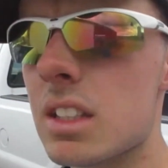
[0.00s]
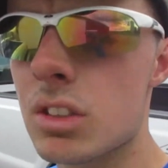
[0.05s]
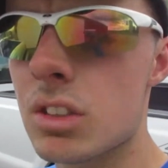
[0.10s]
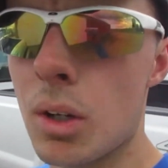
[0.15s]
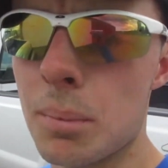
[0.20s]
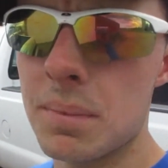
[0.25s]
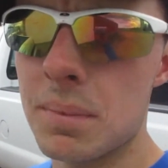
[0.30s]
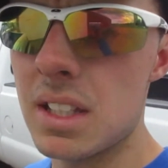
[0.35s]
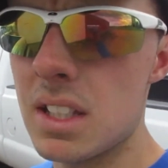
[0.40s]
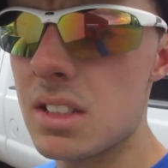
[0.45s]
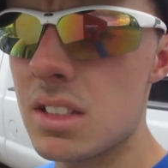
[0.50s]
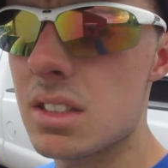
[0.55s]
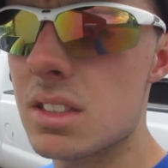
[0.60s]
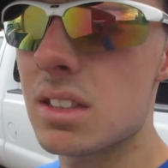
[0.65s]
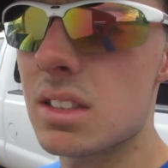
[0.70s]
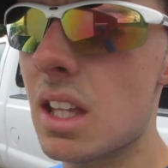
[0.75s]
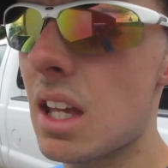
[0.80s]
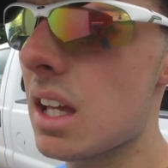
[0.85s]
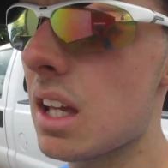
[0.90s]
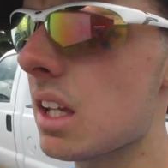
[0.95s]
hope these
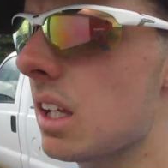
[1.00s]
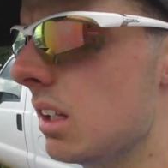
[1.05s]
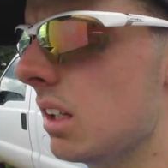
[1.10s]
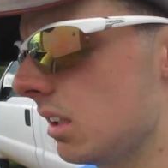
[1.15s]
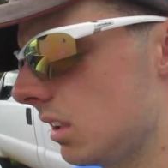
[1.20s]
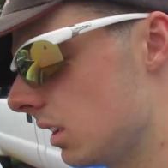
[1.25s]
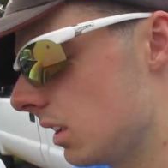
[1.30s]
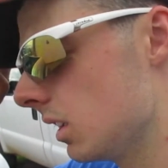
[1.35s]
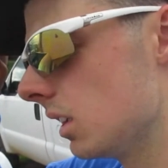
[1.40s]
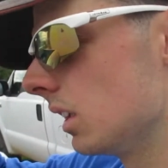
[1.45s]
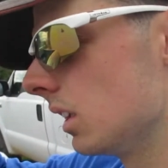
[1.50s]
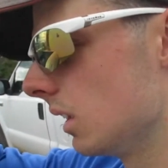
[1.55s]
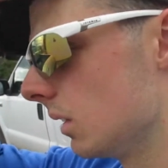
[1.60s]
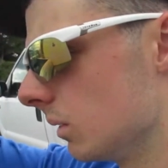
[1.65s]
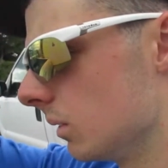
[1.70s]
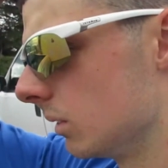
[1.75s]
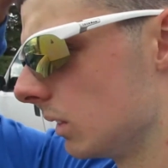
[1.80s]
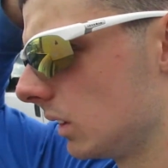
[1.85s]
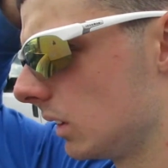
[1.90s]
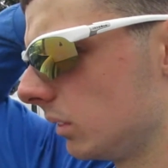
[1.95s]
they
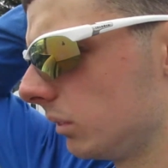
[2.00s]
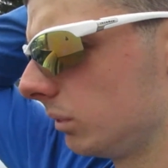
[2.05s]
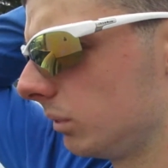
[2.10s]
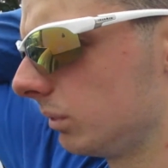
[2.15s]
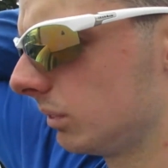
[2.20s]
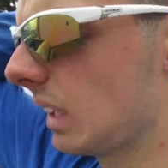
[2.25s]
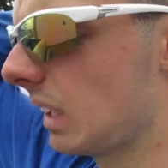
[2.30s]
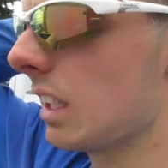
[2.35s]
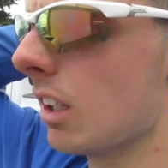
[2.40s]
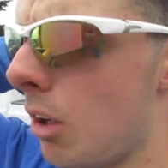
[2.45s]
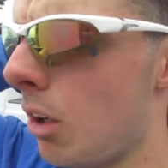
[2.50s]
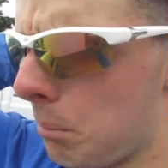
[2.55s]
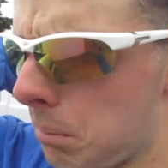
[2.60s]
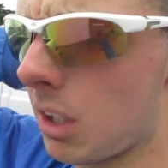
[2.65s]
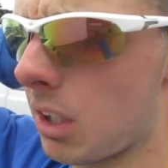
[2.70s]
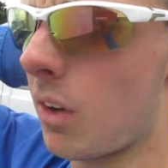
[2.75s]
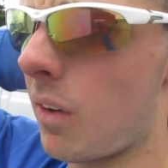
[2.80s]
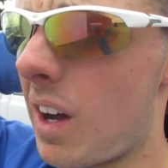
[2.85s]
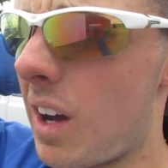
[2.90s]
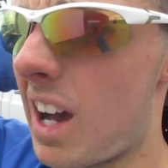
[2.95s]
don't
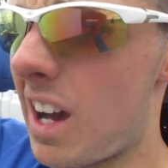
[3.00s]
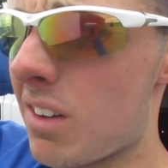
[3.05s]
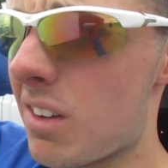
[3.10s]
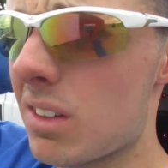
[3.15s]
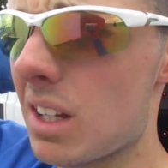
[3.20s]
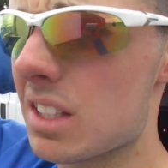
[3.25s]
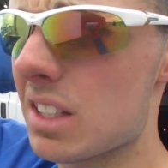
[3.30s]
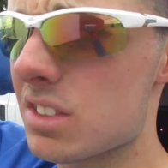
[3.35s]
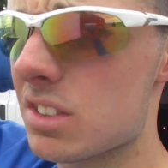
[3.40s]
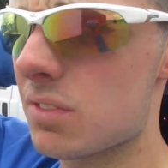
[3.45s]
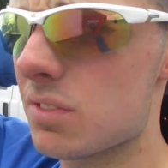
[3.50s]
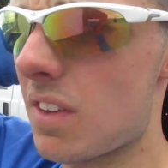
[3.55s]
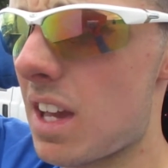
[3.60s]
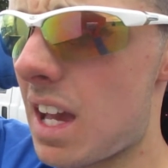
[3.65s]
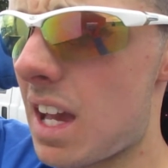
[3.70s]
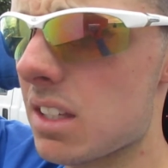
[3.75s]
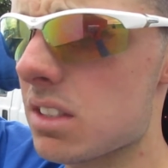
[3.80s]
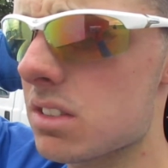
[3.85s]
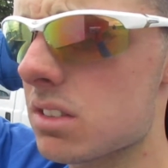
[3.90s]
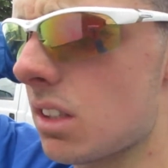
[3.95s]
blow out as
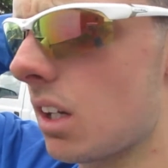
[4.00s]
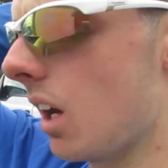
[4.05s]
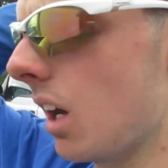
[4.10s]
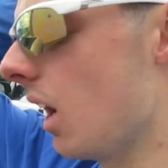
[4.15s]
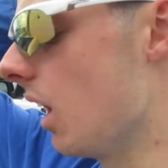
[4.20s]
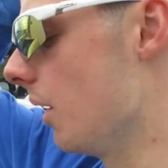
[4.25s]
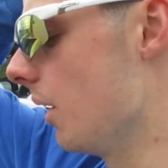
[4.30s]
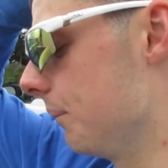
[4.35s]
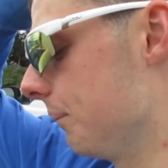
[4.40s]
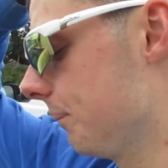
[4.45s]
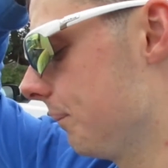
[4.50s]
fast. They are